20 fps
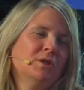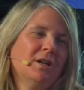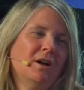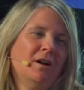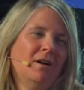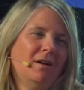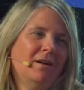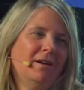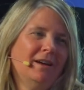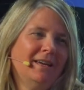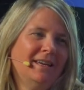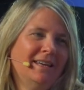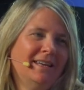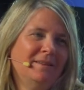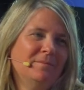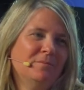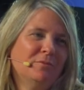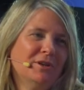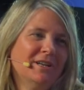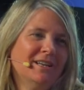tie
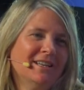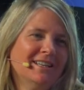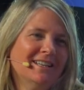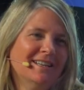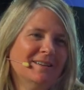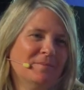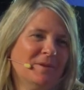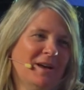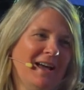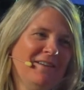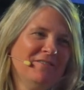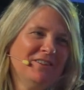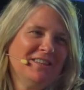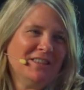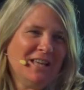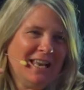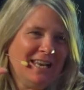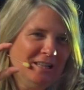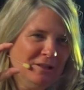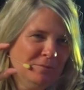in Britain, but having
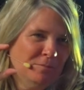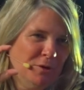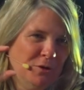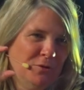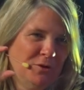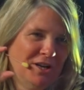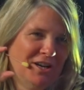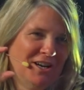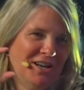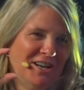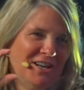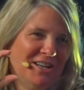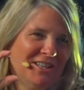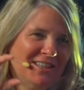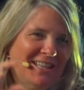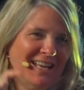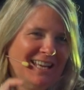that little blue card,